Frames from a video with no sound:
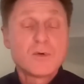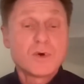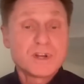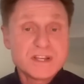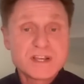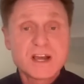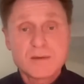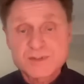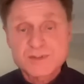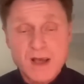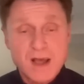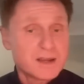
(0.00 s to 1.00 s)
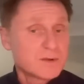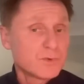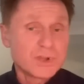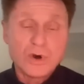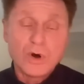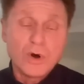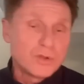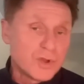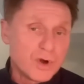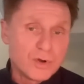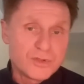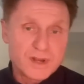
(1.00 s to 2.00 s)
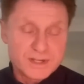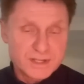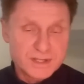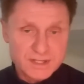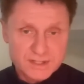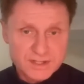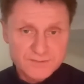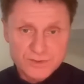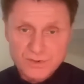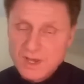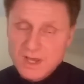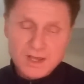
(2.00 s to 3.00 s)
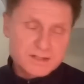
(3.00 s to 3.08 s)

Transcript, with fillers: when he comes back, and we all know that he can give you